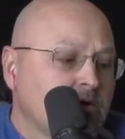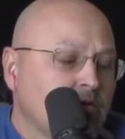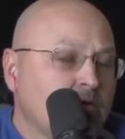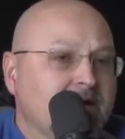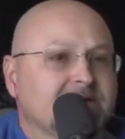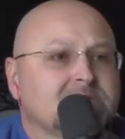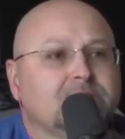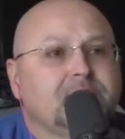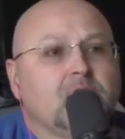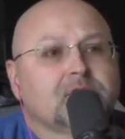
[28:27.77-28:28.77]
Well, that's the
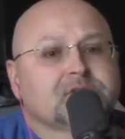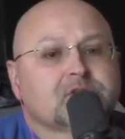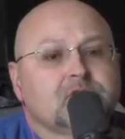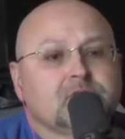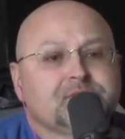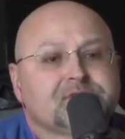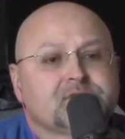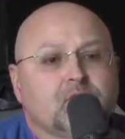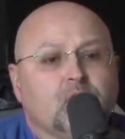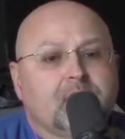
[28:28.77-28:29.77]
focus
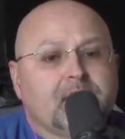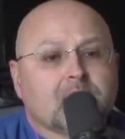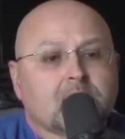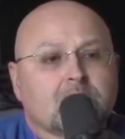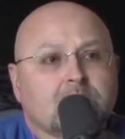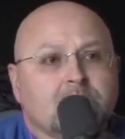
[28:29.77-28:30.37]
groups where